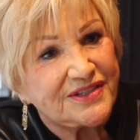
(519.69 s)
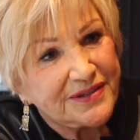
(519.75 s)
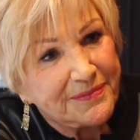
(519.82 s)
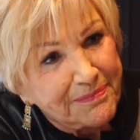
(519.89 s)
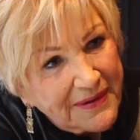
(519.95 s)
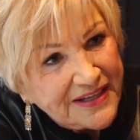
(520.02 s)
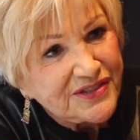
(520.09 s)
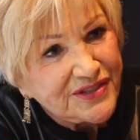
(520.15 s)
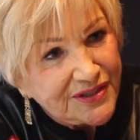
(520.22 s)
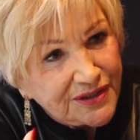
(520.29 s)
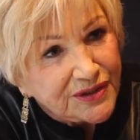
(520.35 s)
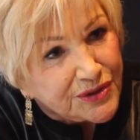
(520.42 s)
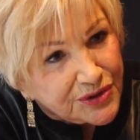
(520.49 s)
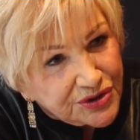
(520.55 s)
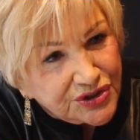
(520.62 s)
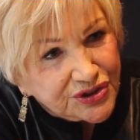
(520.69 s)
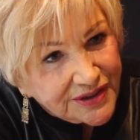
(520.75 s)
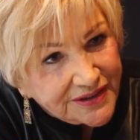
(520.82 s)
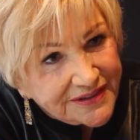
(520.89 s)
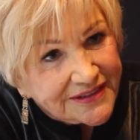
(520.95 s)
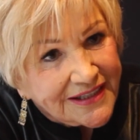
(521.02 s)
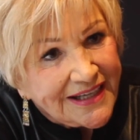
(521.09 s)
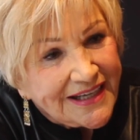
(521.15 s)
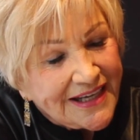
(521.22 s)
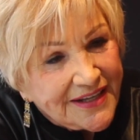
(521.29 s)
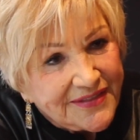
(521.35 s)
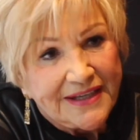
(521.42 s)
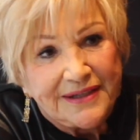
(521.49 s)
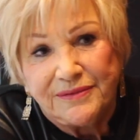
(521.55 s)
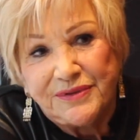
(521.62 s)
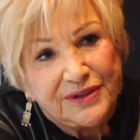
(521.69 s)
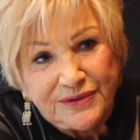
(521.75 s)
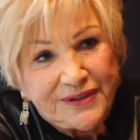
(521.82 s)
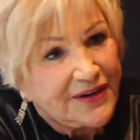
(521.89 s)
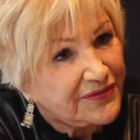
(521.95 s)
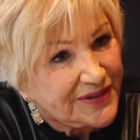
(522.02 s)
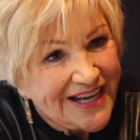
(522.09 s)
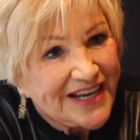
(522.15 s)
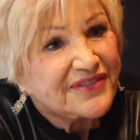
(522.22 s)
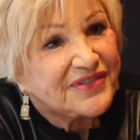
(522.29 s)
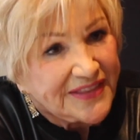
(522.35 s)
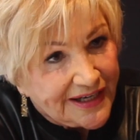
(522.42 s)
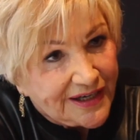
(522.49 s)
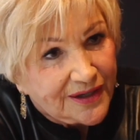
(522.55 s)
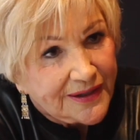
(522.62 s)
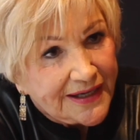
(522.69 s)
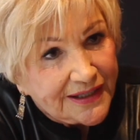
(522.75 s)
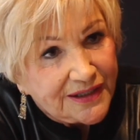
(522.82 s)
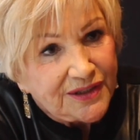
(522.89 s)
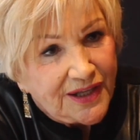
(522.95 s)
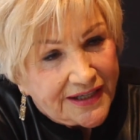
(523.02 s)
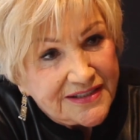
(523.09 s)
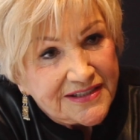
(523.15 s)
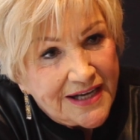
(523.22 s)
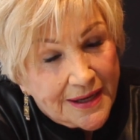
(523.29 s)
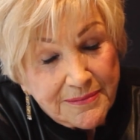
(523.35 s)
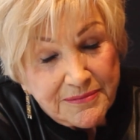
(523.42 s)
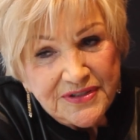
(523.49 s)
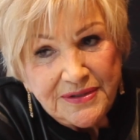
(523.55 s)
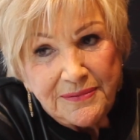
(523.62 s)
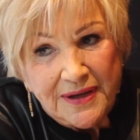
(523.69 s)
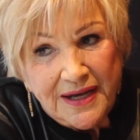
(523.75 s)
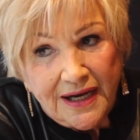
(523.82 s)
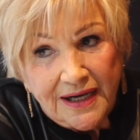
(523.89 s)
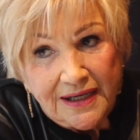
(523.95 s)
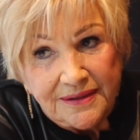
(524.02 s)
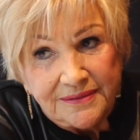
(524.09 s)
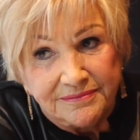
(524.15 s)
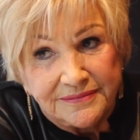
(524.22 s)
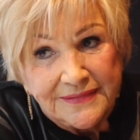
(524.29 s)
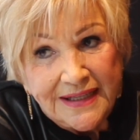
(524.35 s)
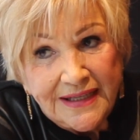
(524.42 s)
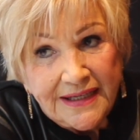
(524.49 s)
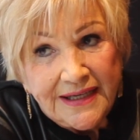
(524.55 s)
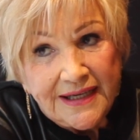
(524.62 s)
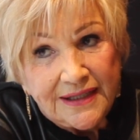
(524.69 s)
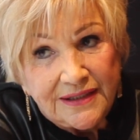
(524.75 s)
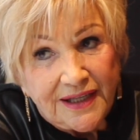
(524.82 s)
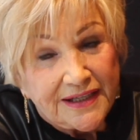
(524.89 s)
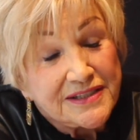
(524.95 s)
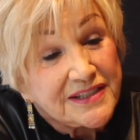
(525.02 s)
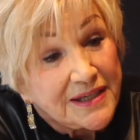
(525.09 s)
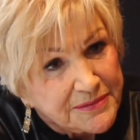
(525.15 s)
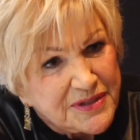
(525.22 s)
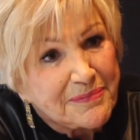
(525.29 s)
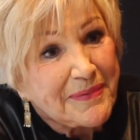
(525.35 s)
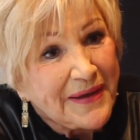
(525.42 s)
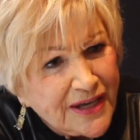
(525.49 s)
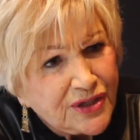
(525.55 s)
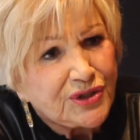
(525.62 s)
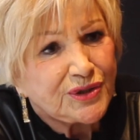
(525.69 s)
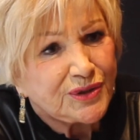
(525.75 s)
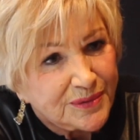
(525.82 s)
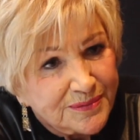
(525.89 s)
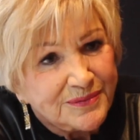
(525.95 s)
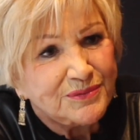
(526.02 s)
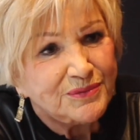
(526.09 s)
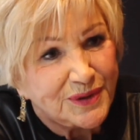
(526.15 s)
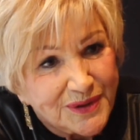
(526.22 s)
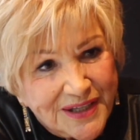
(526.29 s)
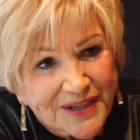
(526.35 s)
is the best solution, then you'll never get there. And a lot of times, um, a lot of times a banker will